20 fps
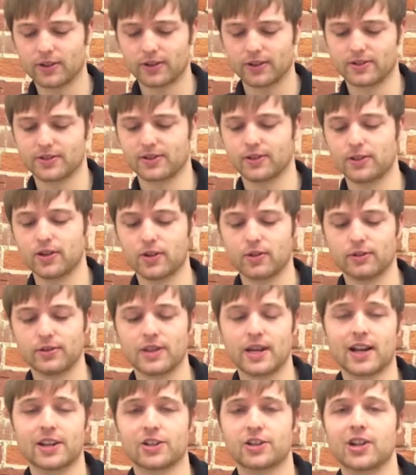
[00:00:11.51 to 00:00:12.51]
there's
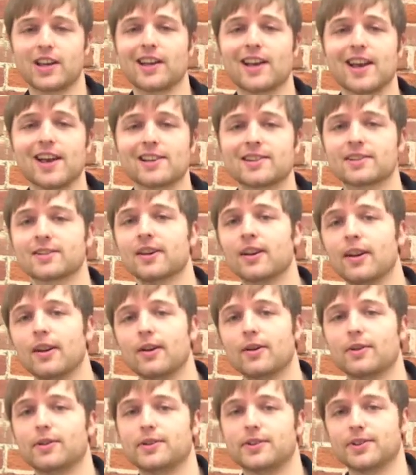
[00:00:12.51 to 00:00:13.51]
node.js,
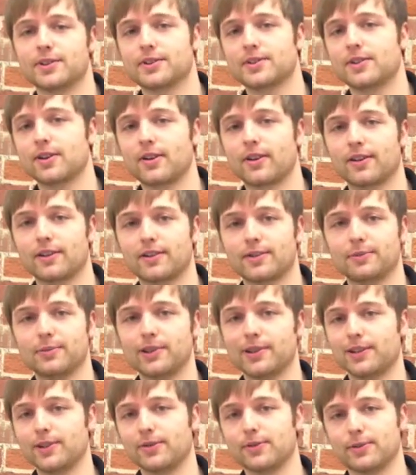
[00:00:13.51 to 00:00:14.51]
which has started to be
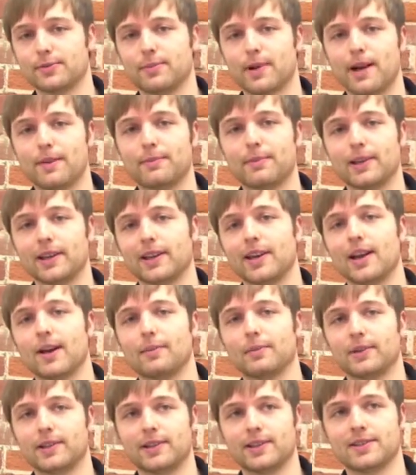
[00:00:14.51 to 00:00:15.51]
used by big
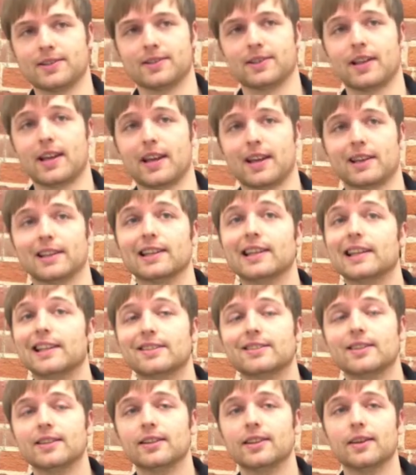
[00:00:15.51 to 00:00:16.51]
companies like
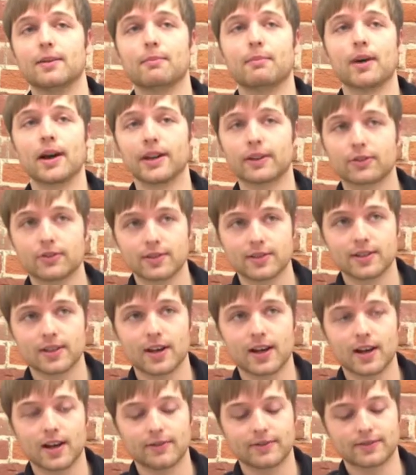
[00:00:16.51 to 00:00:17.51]
LinkedIn and
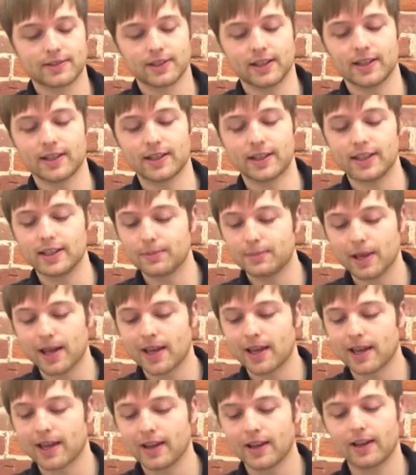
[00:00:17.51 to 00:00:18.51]
Microsoft and
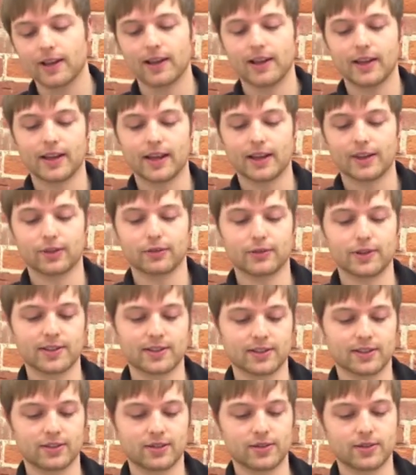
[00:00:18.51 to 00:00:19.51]
eBay. And the
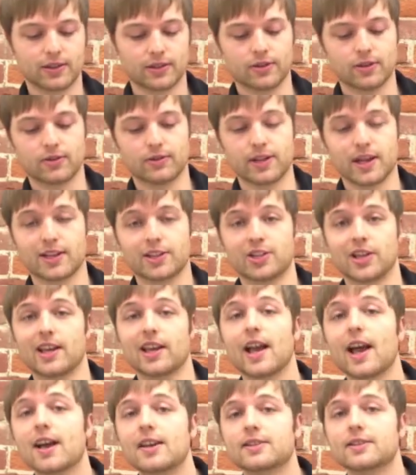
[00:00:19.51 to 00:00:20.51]
reason they're using
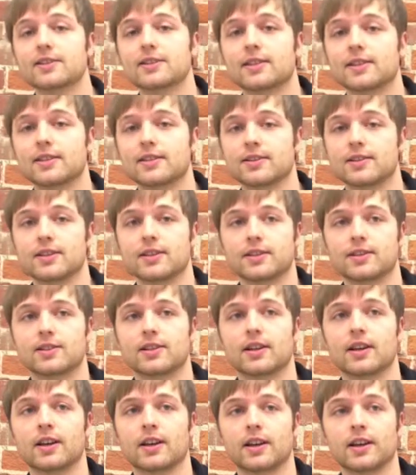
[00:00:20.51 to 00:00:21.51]
node.js is it's
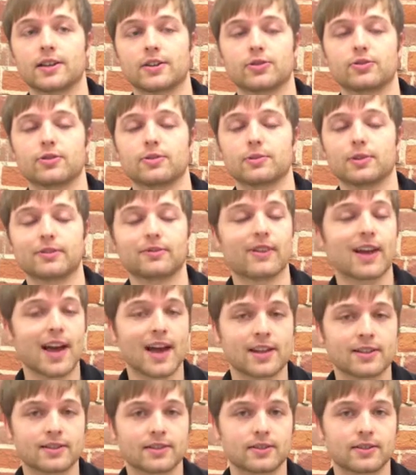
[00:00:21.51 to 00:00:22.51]
extremely
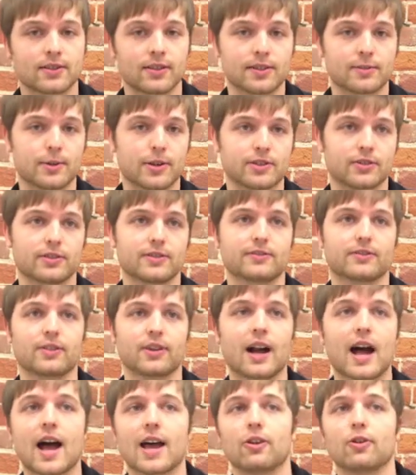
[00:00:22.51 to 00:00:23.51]
fast, especially
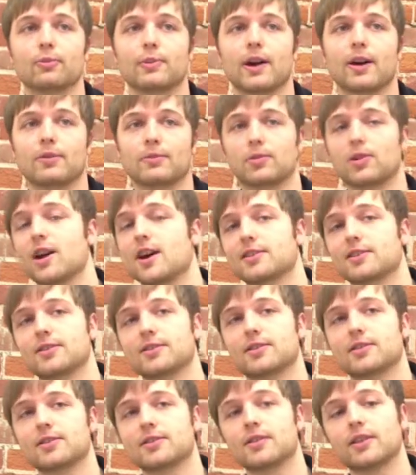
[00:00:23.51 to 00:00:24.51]
for I/O-bound
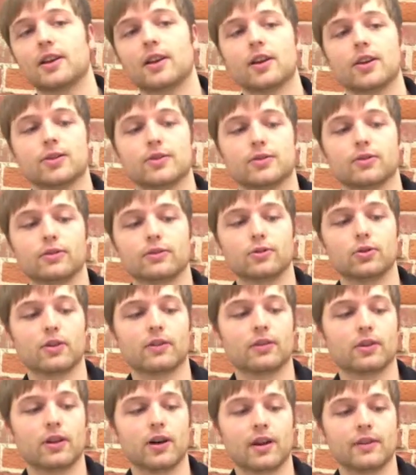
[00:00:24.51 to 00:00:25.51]
processes. So if you
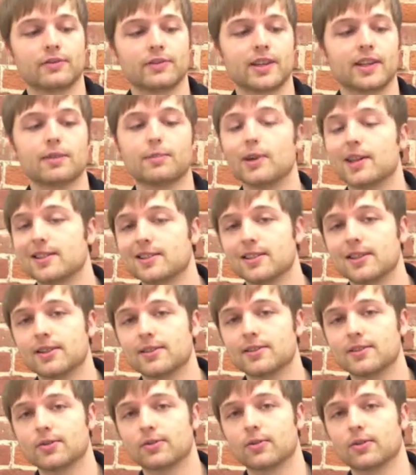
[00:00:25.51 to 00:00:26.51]
have a lot of database
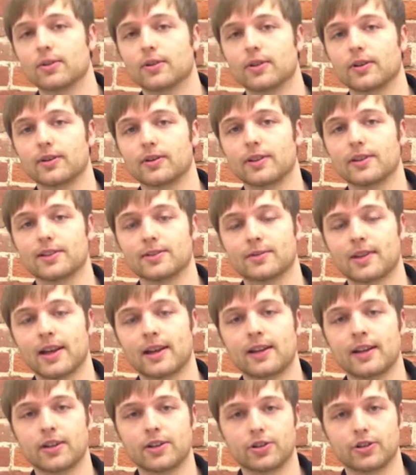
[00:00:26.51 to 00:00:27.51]
hits or things of
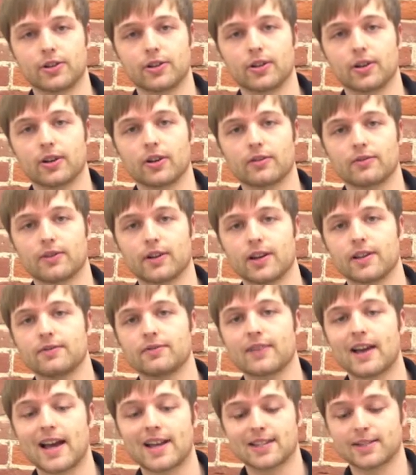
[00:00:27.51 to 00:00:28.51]
that nature, you're going to find
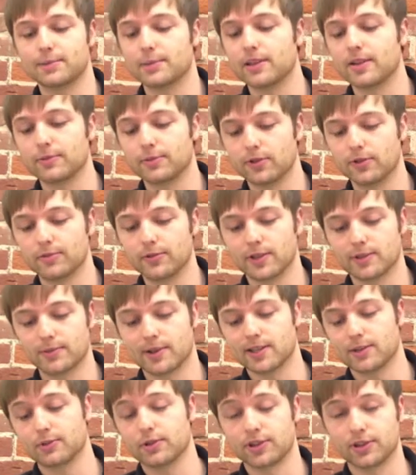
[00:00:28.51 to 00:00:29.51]
vast speed improvements
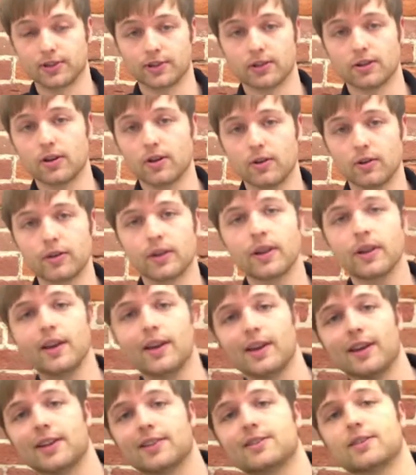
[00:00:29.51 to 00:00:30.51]
by switching to Node.
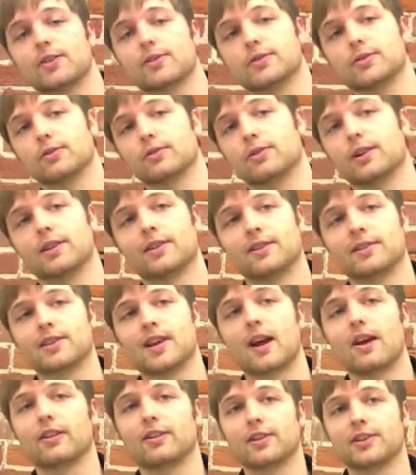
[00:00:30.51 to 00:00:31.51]
It's also written
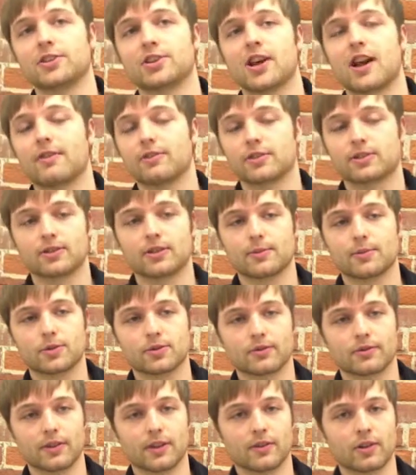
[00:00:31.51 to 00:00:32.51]
entirely in JavaScript,
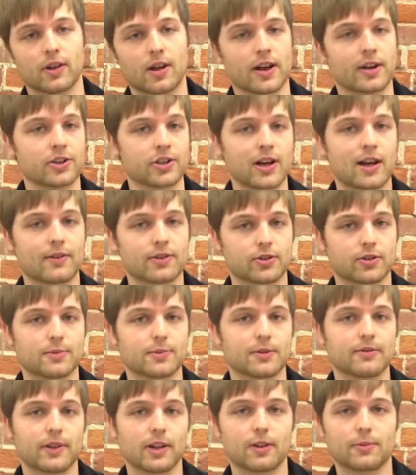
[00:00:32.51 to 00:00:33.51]
so if you have a lot of
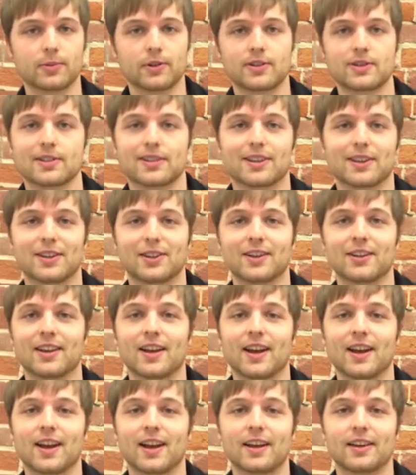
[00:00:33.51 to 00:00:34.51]
JavaScript developers, they can
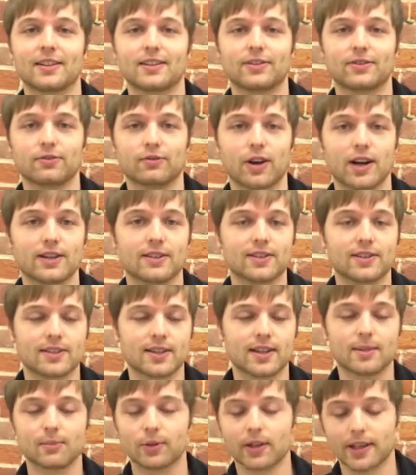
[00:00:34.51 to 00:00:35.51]
write in the
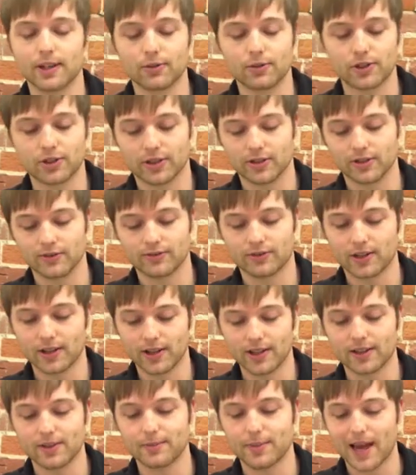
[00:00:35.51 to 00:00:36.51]
same language on the
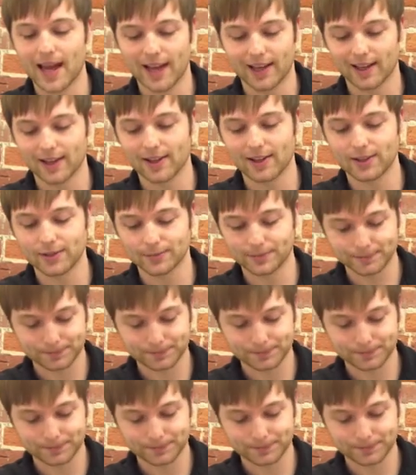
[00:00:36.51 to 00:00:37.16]
front and the back end.